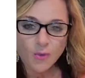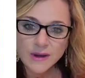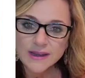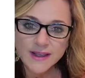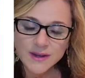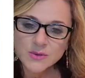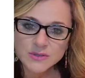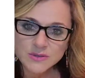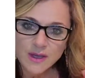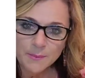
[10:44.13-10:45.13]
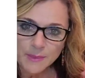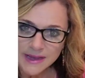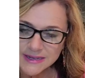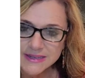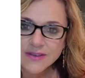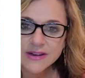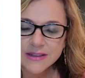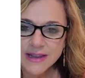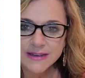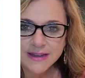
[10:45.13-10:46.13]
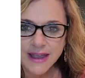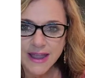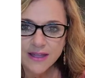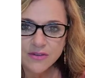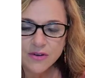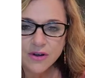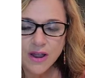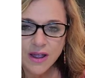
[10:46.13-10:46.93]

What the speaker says: we did was mix everything together,